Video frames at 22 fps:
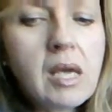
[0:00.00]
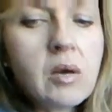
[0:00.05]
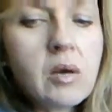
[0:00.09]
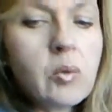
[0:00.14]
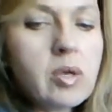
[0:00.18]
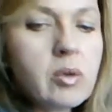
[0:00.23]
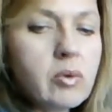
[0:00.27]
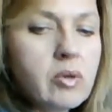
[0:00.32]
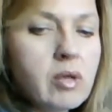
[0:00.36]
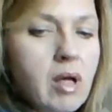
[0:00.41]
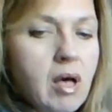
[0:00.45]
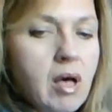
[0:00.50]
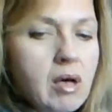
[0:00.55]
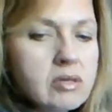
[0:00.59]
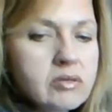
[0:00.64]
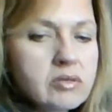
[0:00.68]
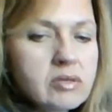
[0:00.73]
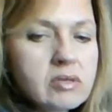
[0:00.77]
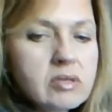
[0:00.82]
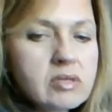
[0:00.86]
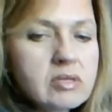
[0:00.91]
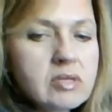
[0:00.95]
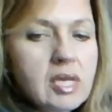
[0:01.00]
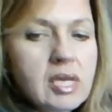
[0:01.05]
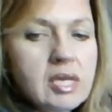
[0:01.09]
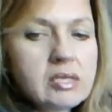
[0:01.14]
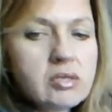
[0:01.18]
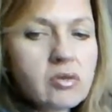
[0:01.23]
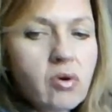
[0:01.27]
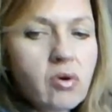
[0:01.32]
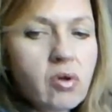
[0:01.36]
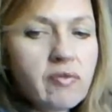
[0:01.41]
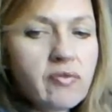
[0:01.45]
We will
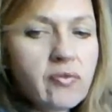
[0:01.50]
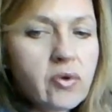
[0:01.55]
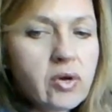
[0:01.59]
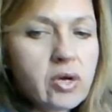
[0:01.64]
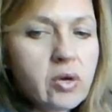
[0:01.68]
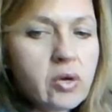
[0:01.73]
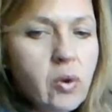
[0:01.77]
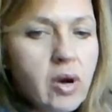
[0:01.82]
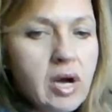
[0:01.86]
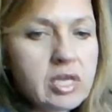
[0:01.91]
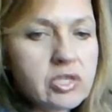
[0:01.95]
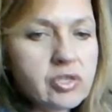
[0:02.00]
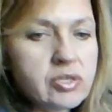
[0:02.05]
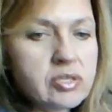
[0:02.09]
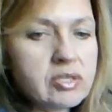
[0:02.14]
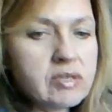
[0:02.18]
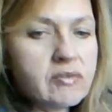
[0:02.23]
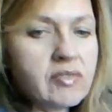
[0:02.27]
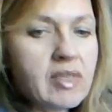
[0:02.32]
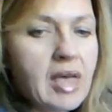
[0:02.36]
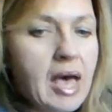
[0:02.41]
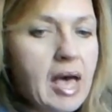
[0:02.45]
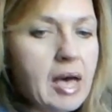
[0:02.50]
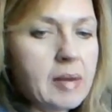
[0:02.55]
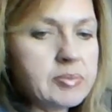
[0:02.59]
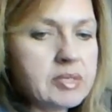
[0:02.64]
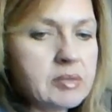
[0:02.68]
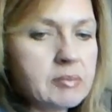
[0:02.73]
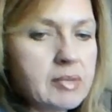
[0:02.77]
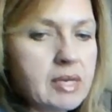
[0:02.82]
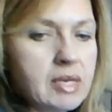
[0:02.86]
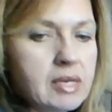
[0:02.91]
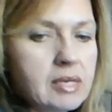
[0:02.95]
auscultate all four quadrants of the
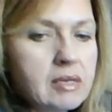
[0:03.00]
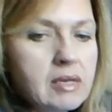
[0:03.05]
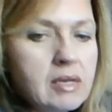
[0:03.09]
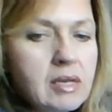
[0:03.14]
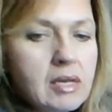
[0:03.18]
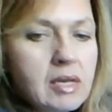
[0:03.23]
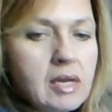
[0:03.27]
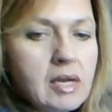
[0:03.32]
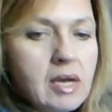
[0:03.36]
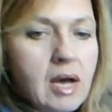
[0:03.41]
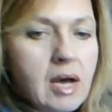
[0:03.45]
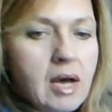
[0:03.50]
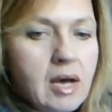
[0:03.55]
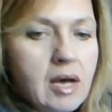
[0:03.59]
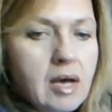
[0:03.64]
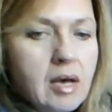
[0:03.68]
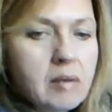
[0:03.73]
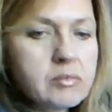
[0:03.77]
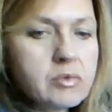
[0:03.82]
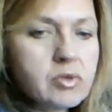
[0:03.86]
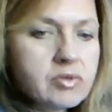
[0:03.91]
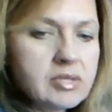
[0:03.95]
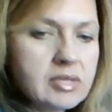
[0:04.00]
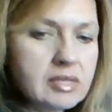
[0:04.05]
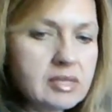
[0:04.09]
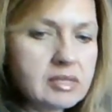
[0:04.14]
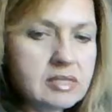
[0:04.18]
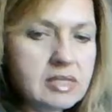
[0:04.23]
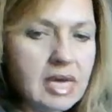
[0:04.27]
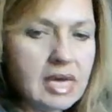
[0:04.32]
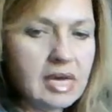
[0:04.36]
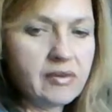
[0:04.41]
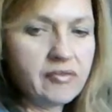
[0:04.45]
abdomen. Using the
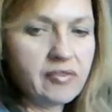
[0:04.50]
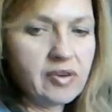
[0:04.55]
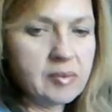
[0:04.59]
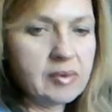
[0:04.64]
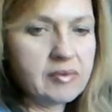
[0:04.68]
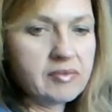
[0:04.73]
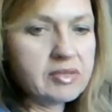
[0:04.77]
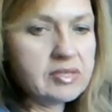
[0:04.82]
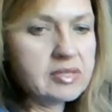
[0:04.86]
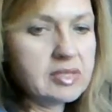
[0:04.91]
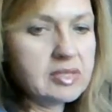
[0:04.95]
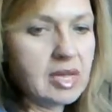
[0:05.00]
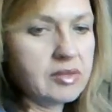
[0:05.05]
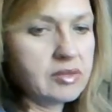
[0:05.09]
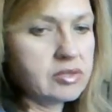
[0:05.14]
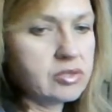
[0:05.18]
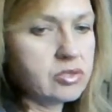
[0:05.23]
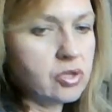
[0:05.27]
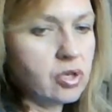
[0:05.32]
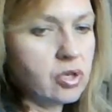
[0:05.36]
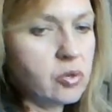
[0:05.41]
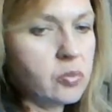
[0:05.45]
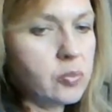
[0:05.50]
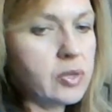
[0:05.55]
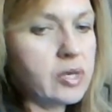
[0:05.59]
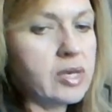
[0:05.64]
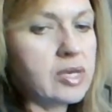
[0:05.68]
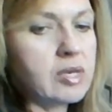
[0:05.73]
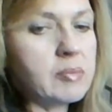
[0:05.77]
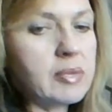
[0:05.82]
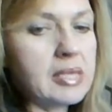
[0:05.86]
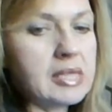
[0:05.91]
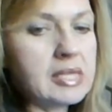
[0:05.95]
diaphragm of the stethoscope, we're
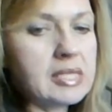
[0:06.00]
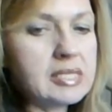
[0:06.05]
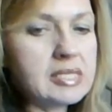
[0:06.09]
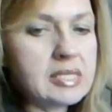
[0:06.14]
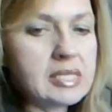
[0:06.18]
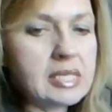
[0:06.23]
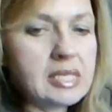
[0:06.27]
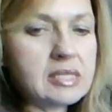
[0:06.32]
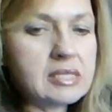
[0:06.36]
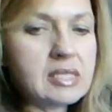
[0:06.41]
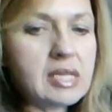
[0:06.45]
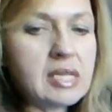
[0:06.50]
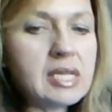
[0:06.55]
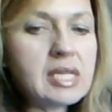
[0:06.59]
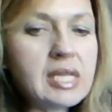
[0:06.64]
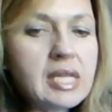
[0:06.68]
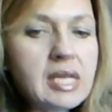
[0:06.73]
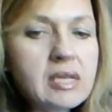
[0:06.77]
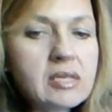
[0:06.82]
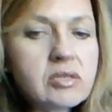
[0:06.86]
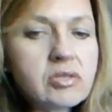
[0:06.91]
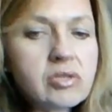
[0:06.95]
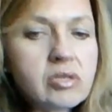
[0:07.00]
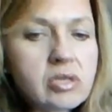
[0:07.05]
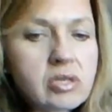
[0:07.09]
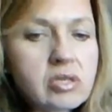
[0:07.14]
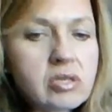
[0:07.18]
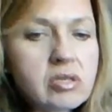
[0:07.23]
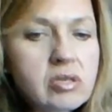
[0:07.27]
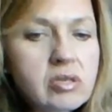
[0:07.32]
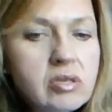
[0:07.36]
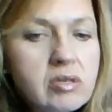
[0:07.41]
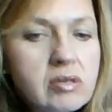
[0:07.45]
going to be listening to clicks,
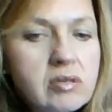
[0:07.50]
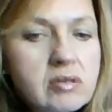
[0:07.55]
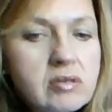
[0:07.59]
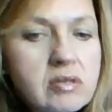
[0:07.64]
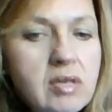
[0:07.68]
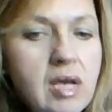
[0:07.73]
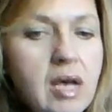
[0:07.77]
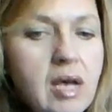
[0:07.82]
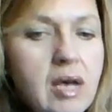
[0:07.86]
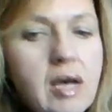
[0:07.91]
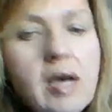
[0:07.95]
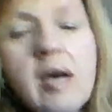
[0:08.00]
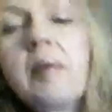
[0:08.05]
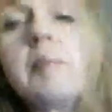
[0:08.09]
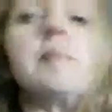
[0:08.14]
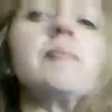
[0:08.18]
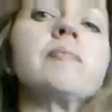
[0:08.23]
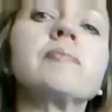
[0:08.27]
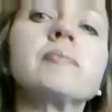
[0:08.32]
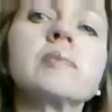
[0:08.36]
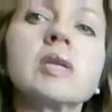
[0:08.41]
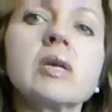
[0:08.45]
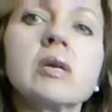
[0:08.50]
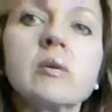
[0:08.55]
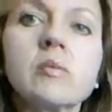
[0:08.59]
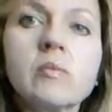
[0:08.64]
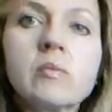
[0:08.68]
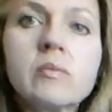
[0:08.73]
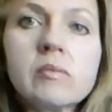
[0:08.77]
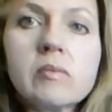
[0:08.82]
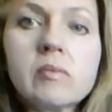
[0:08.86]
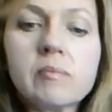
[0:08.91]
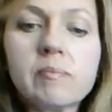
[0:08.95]
gurgles,
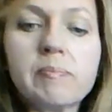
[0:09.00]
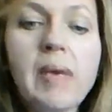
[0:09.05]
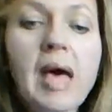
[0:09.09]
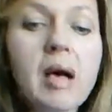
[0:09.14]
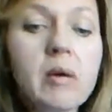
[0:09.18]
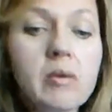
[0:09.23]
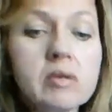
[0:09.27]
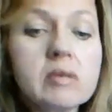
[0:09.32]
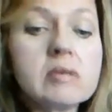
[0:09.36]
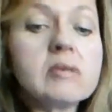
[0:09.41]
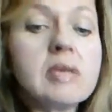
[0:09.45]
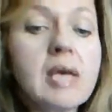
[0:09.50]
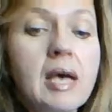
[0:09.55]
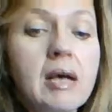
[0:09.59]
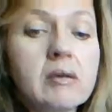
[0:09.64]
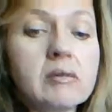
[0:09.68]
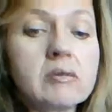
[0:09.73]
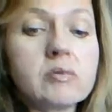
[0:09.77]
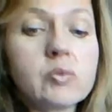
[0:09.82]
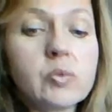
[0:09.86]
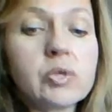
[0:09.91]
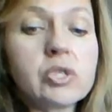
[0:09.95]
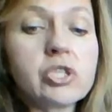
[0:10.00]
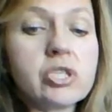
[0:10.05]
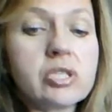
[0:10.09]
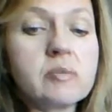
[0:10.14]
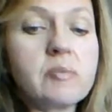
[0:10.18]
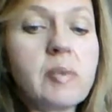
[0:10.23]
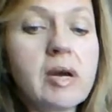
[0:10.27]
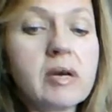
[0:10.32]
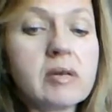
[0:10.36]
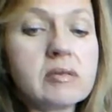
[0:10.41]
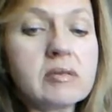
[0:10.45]
bowel sounds, which is
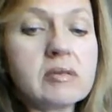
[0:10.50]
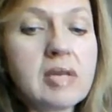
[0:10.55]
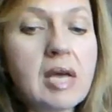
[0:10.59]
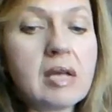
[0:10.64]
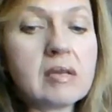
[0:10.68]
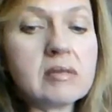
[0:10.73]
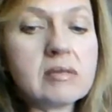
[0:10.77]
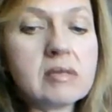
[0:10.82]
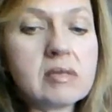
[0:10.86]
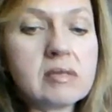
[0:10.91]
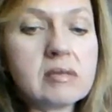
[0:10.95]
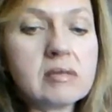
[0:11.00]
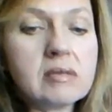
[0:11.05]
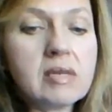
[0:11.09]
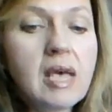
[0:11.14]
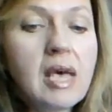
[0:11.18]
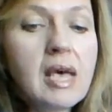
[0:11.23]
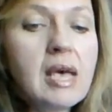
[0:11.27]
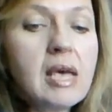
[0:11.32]
peristalsis.